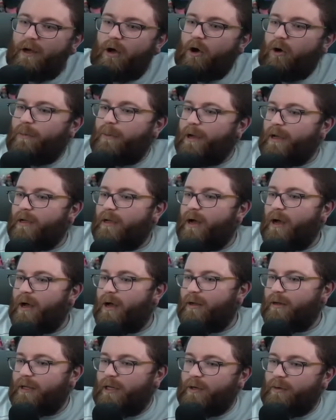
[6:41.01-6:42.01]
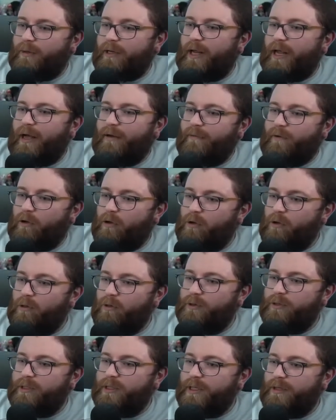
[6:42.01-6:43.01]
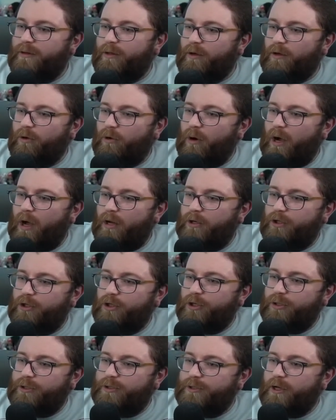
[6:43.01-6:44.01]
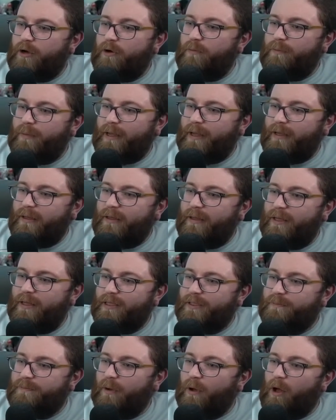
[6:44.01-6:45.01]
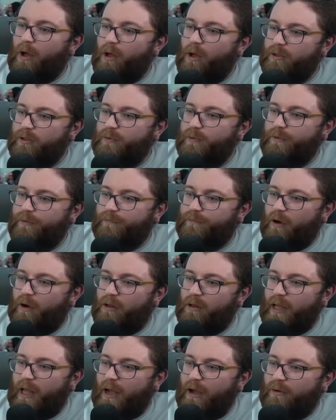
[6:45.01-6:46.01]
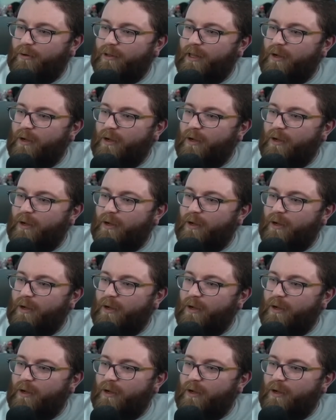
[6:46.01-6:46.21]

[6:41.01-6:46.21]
Oh my God, he would have holes in the crotch so big his balls would fall out.